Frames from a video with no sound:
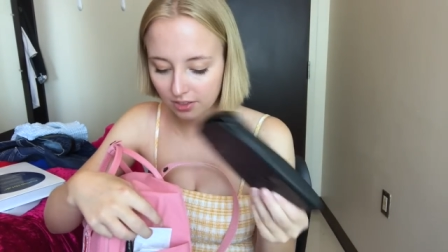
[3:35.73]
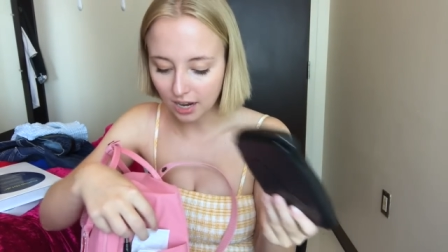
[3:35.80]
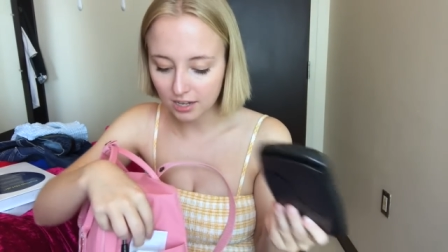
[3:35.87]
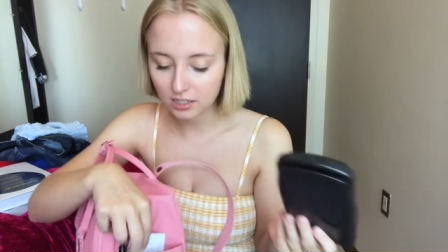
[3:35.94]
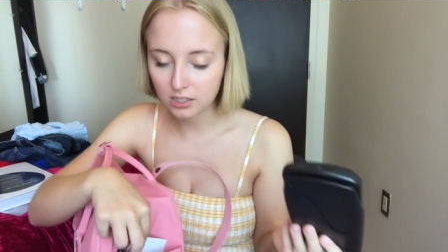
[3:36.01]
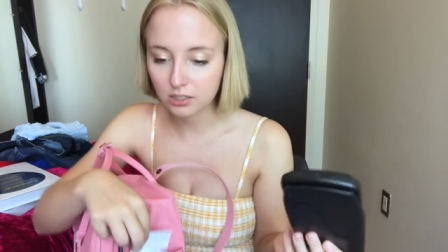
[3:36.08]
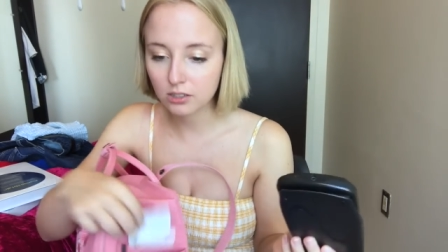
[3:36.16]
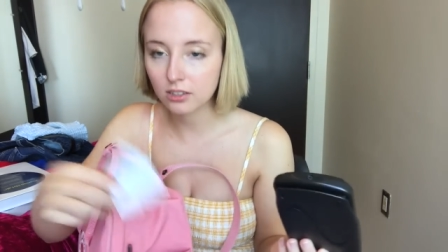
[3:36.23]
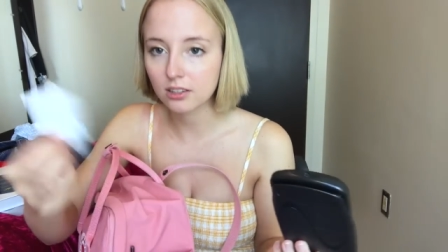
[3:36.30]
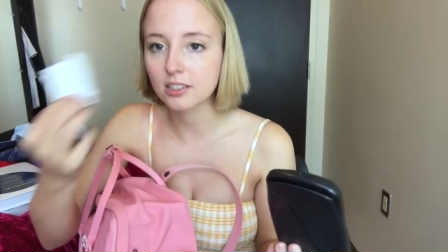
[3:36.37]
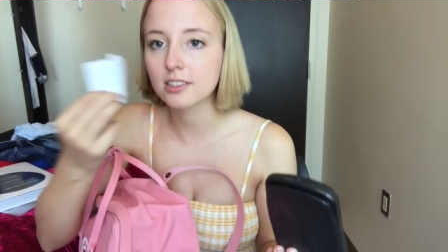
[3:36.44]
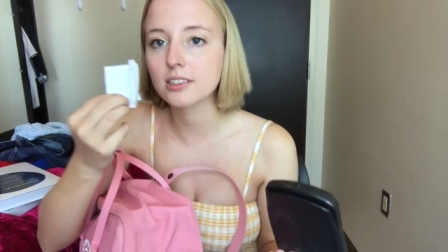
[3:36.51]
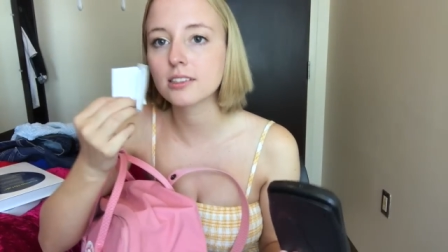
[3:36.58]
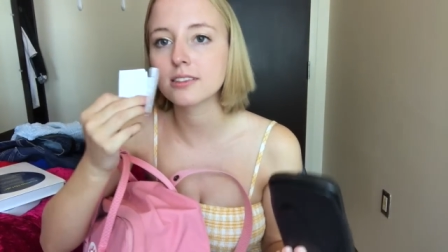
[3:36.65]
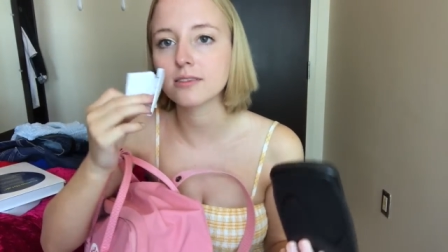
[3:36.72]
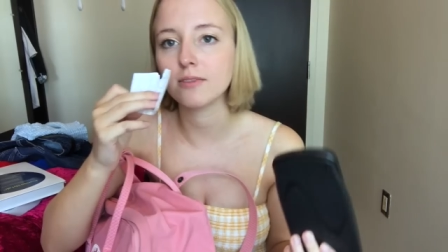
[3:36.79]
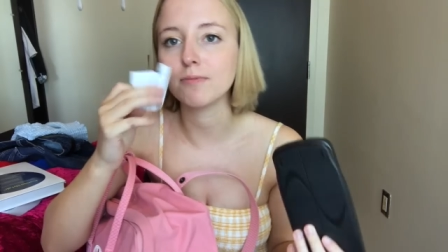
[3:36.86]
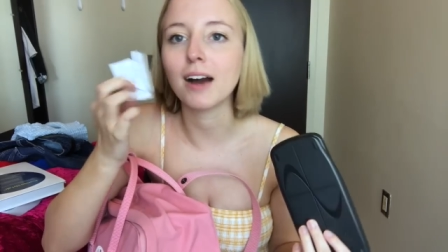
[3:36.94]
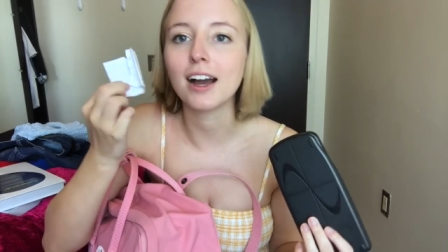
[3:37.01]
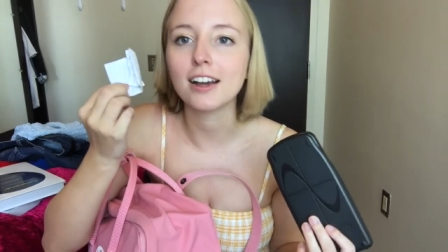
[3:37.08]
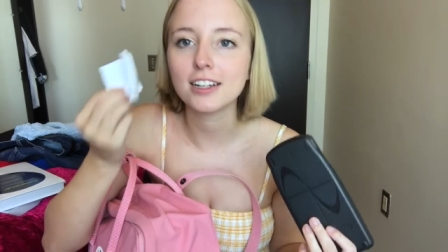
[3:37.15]
This is
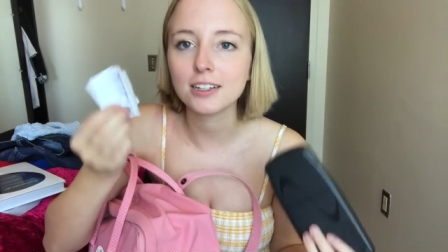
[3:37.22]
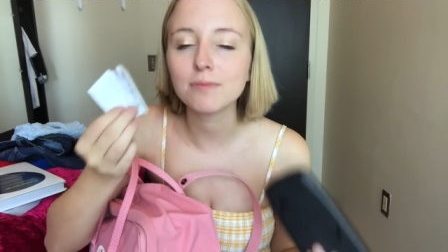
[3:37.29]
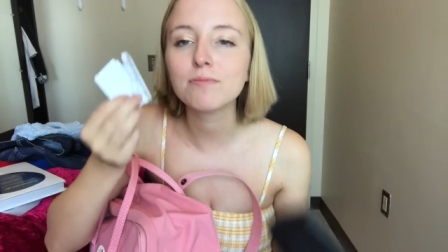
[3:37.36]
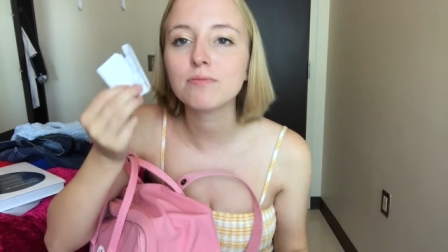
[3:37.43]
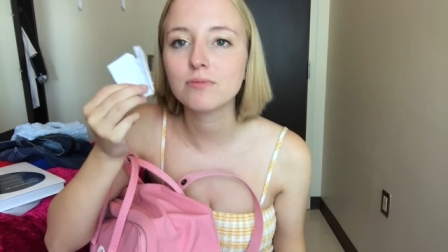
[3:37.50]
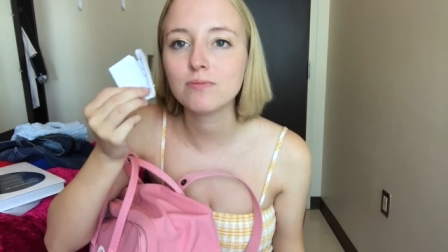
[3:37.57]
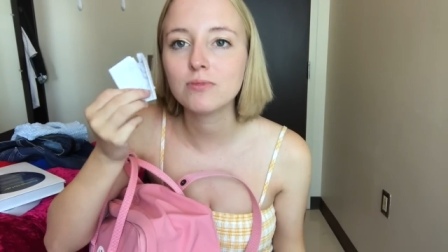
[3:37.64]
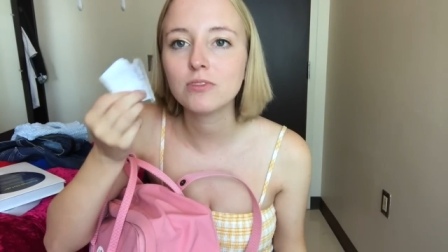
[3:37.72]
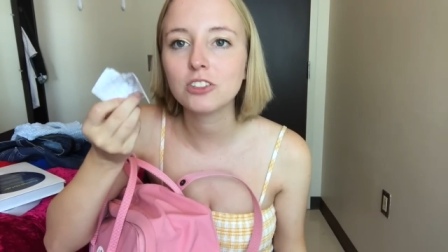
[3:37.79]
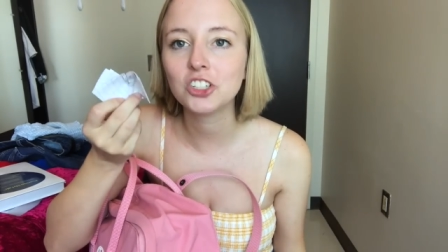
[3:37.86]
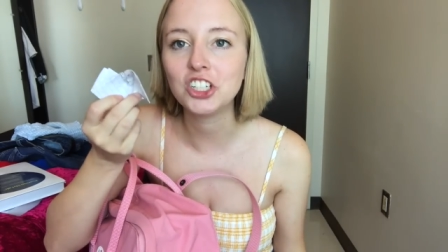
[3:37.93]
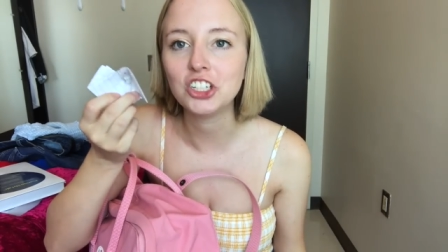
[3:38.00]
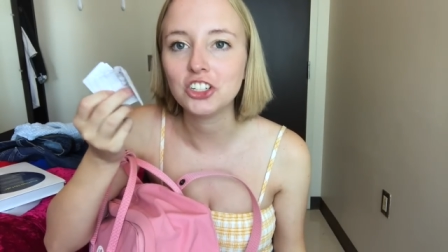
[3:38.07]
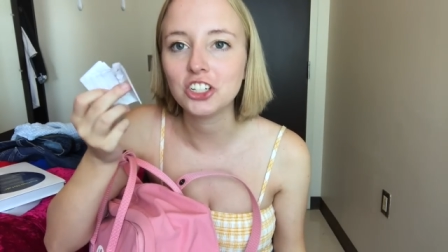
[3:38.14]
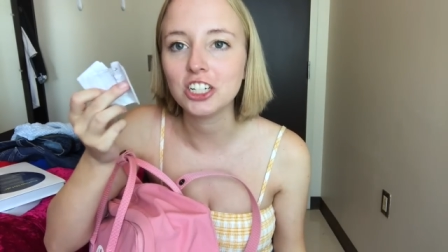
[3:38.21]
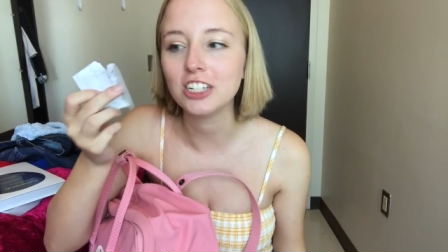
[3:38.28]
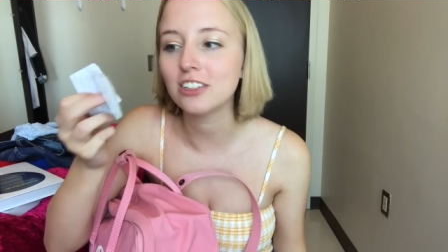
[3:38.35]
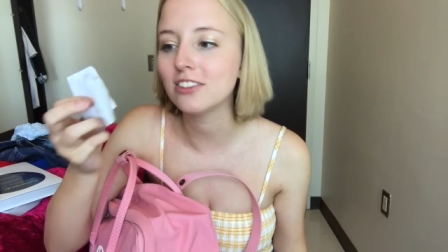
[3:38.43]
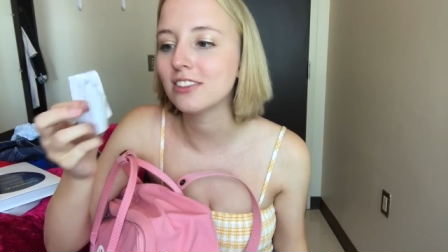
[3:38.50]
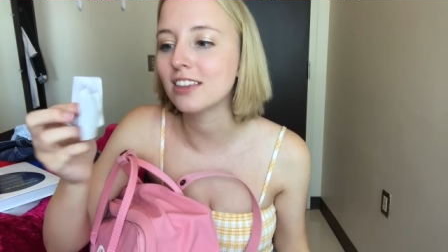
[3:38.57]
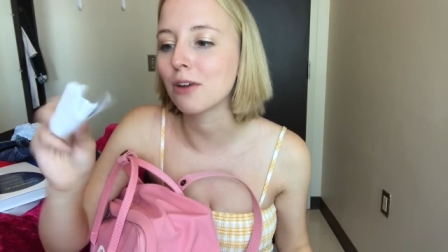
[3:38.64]
my cheat
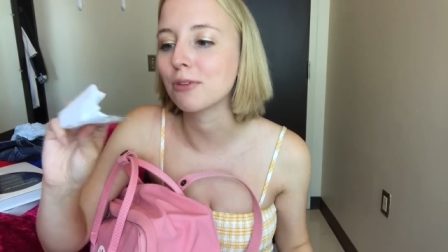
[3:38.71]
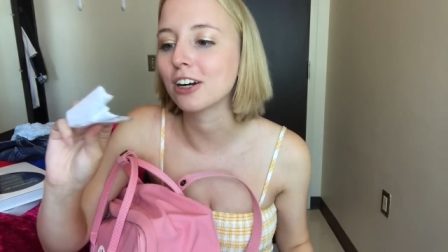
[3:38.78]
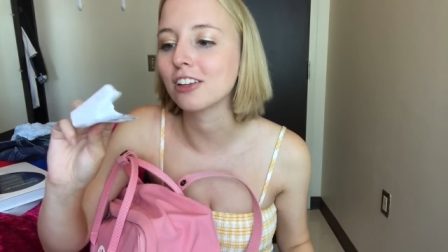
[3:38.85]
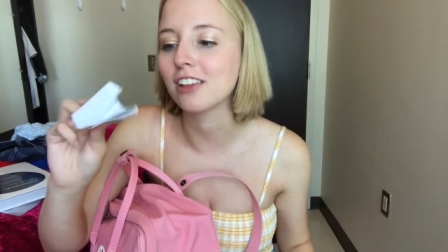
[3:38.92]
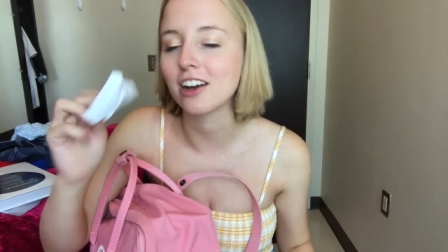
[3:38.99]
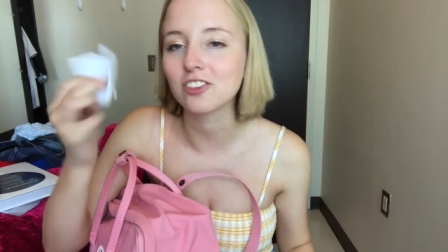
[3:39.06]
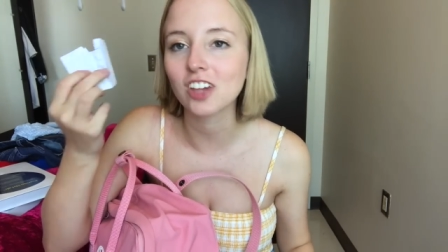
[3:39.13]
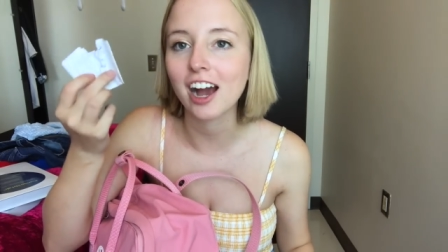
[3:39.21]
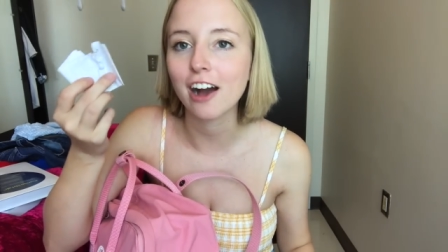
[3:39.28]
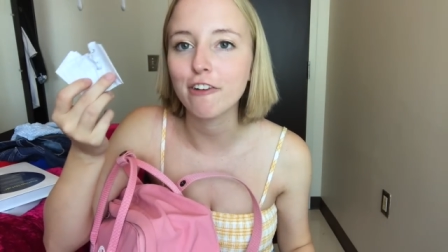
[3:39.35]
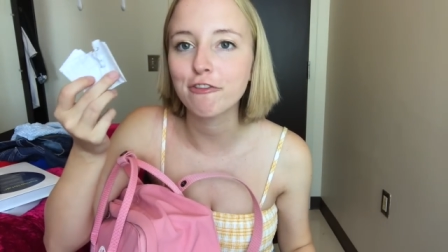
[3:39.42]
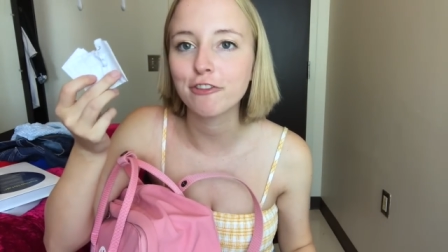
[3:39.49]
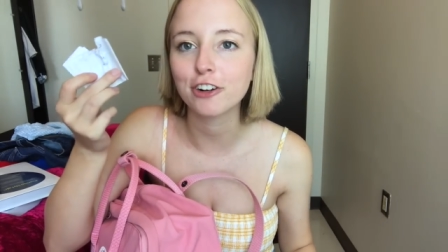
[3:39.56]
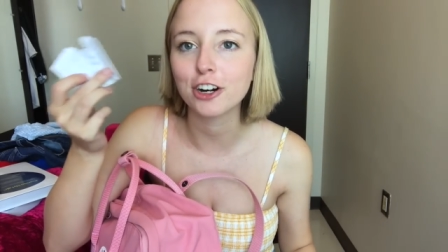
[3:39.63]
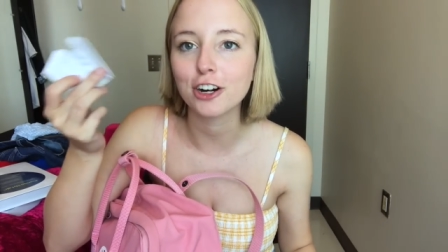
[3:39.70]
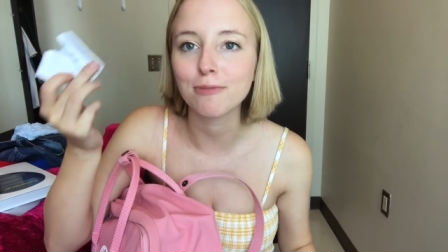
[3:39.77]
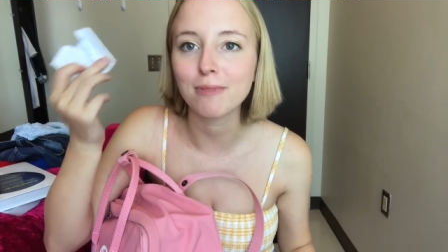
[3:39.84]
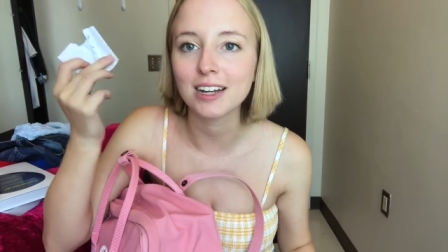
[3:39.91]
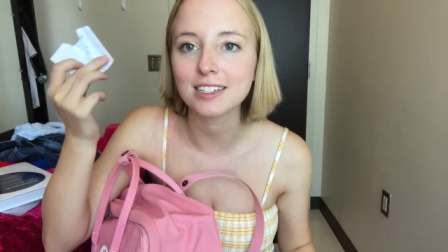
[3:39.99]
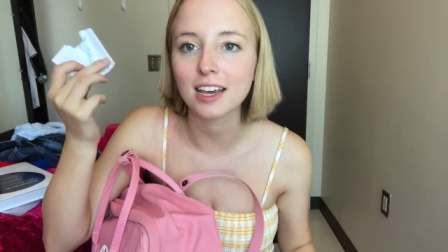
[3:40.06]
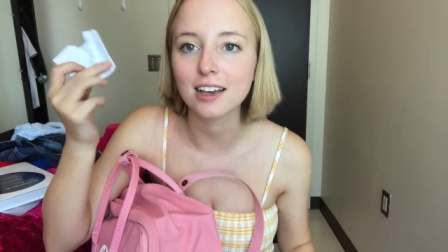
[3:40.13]
sheet that we're allowed to have for
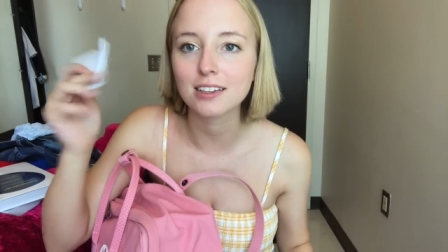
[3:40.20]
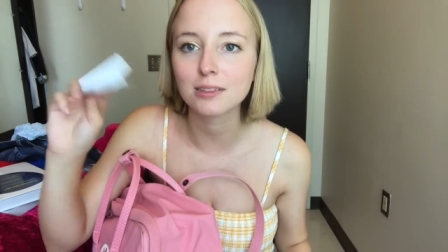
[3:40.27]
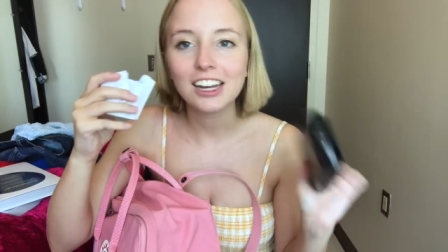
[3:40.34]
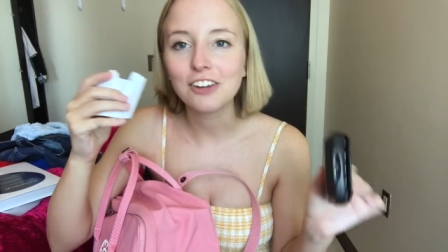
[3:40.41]
my test.